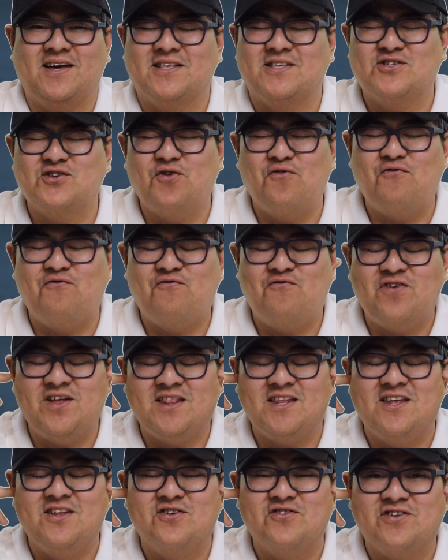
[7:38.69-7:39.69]
It's so
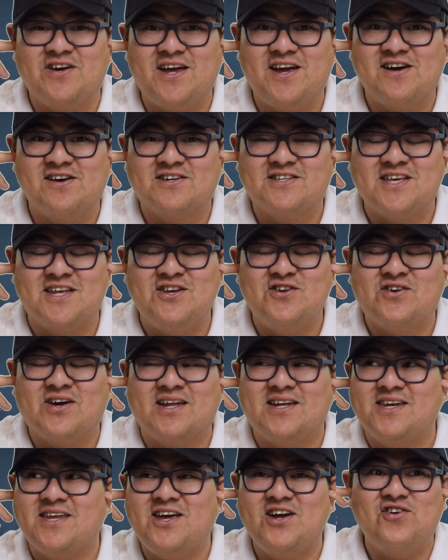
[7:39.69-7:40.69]
fit in your ears, and you
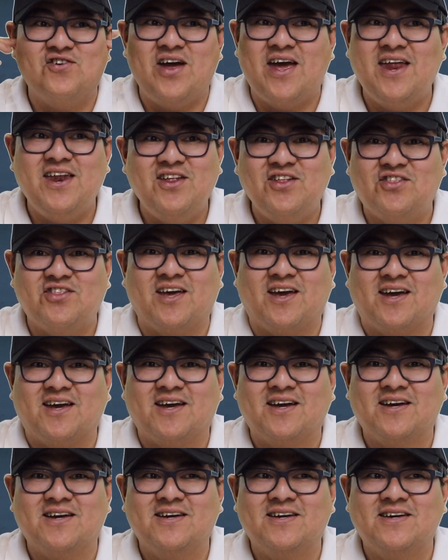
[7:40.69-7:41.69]
can hear anything.